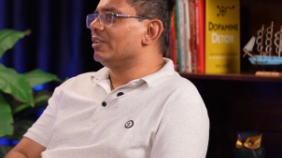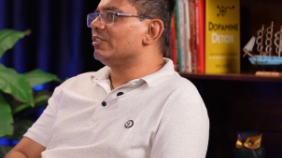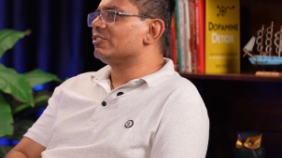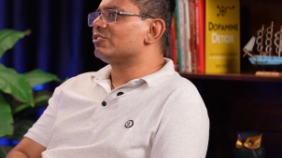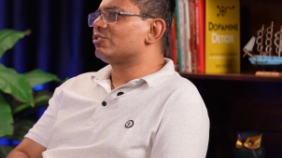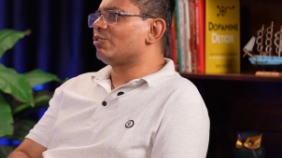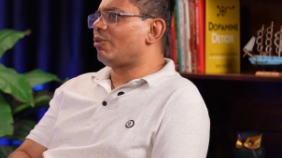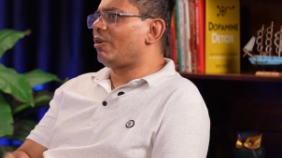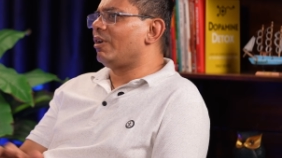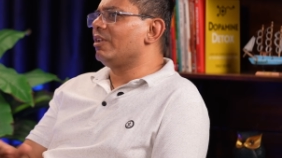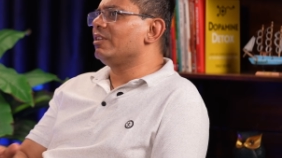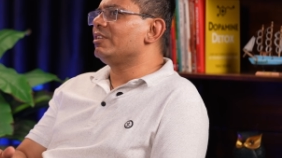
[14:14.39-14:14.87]

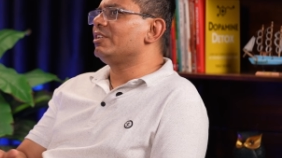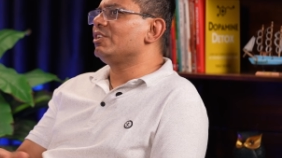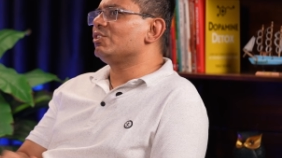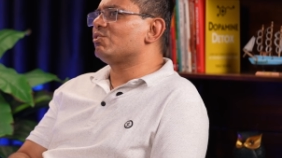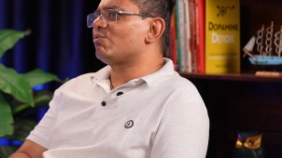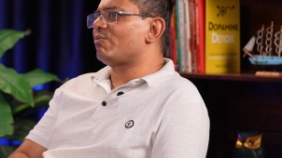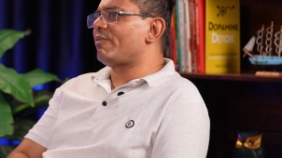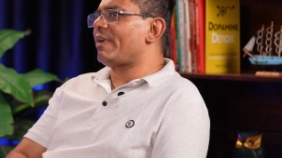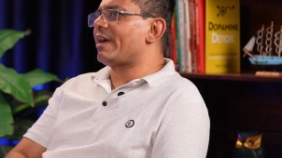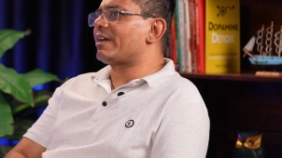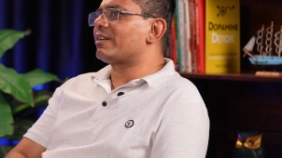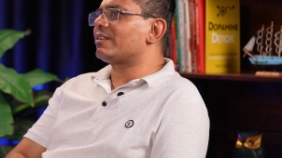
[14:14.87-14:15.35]
So all these
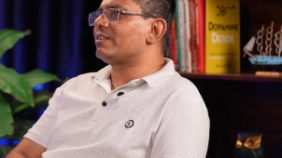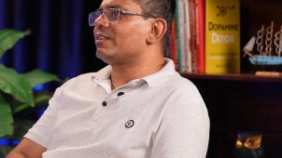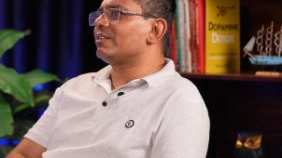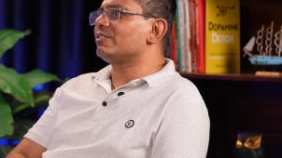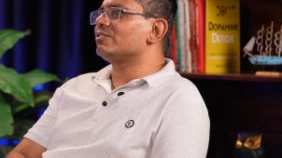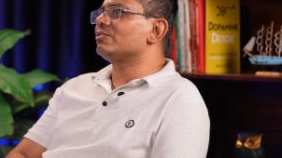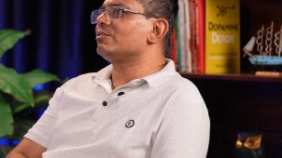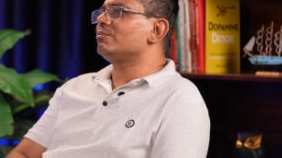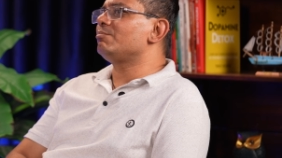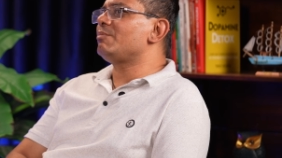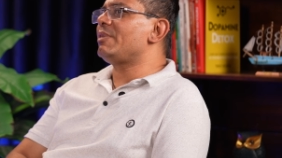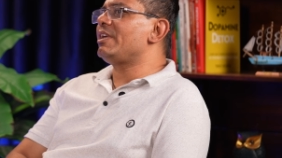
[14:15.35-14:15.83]

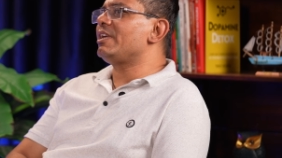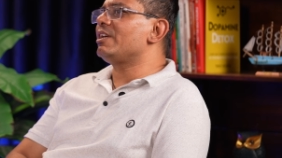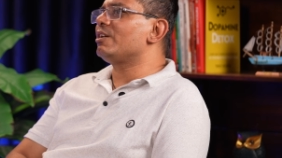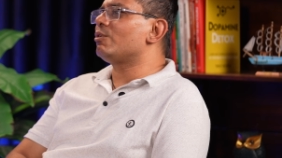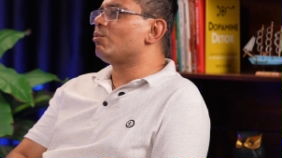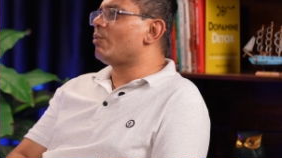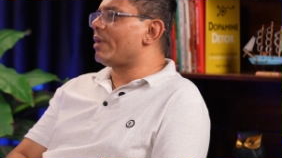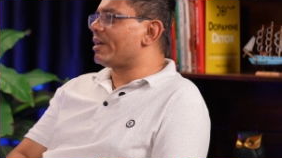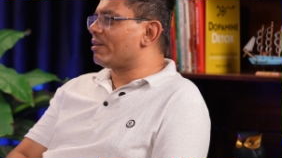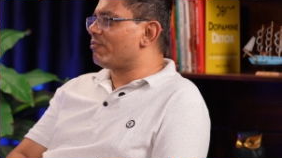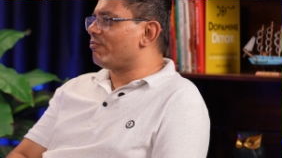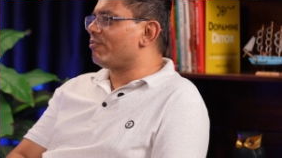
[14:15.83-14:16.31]
factors being
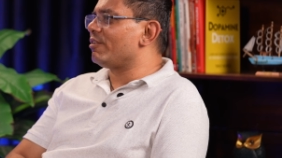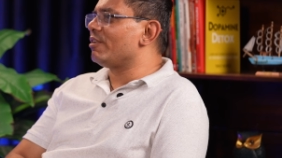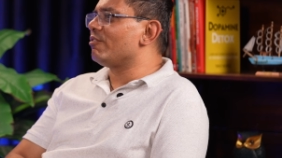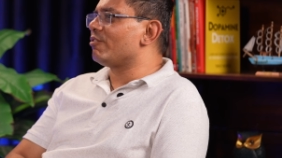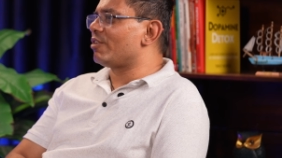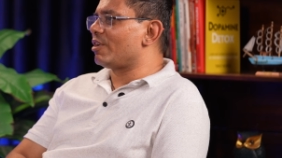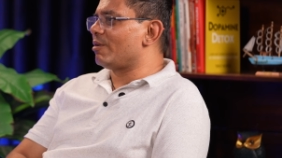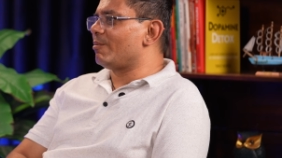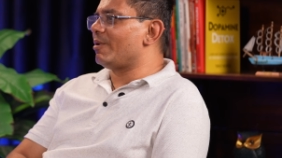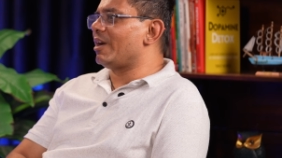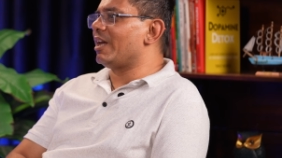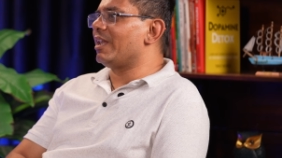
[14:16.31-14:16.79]
quite
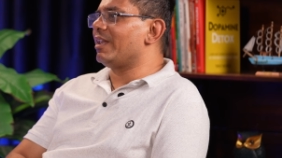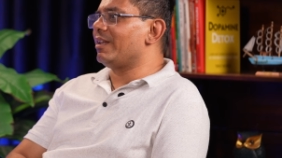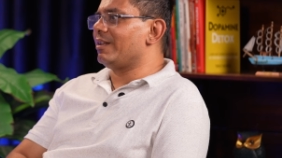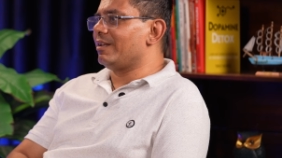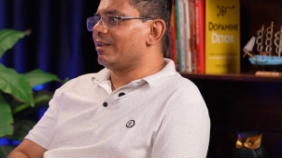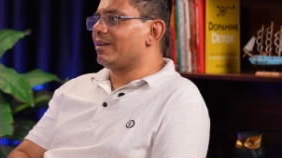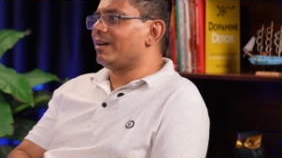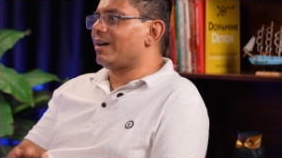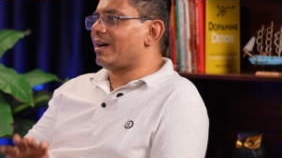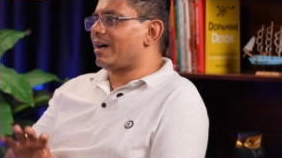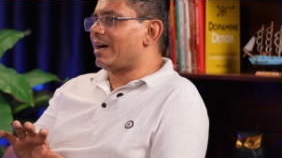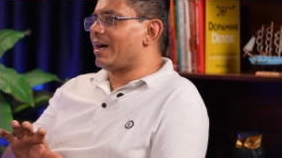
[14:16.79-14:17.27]
favorable,
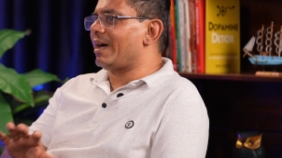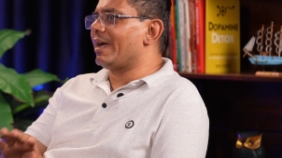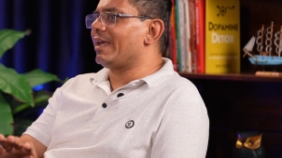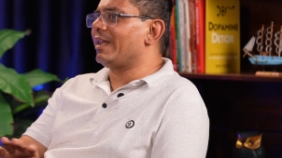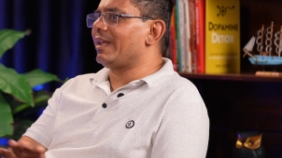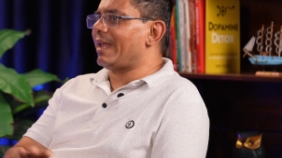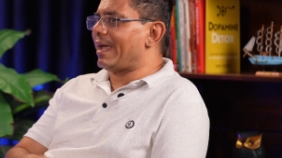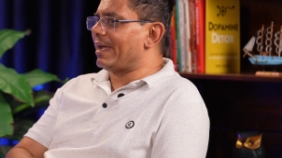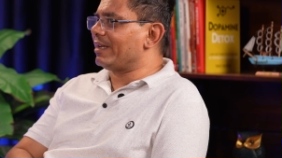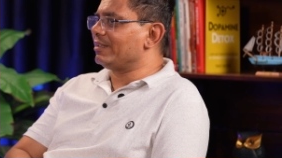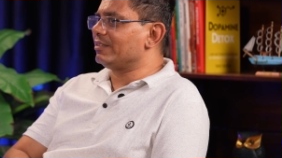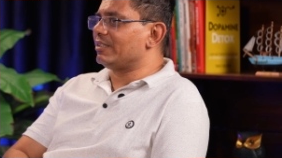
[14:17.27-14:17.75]
I
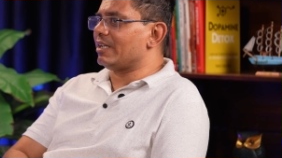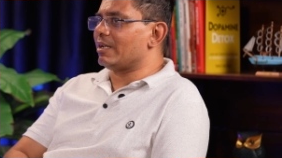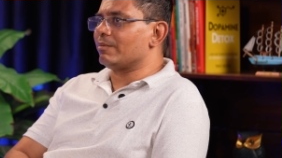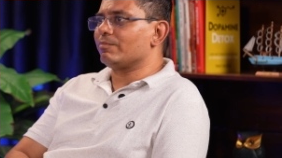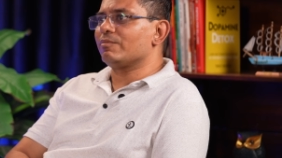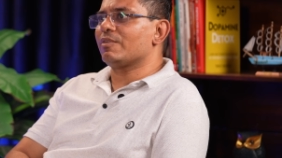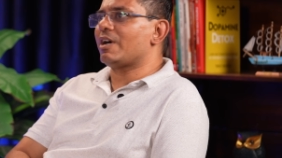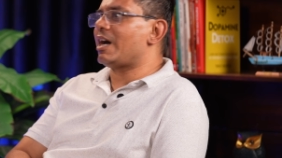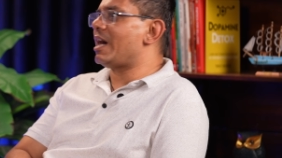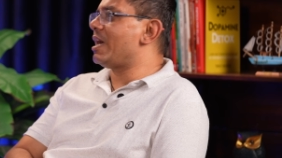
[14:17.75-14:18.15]
like them.